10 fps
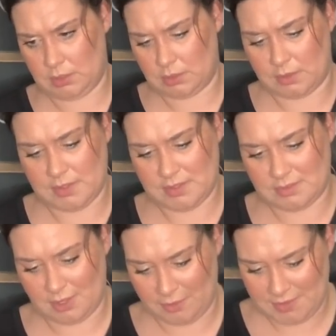Are the
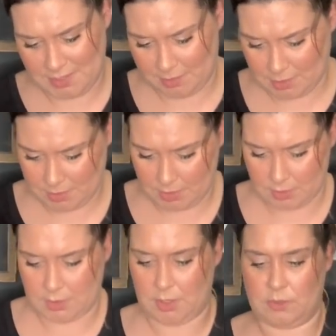are the zippers broke?
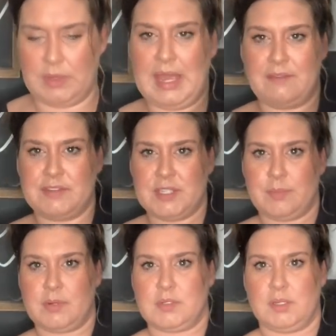No, they have
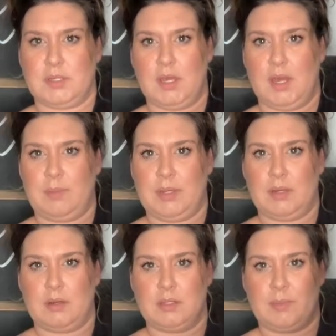zippers on up
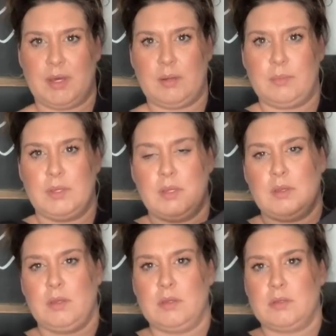here on the bottom,
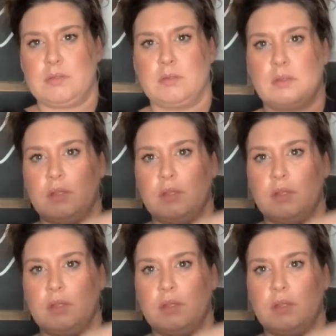so the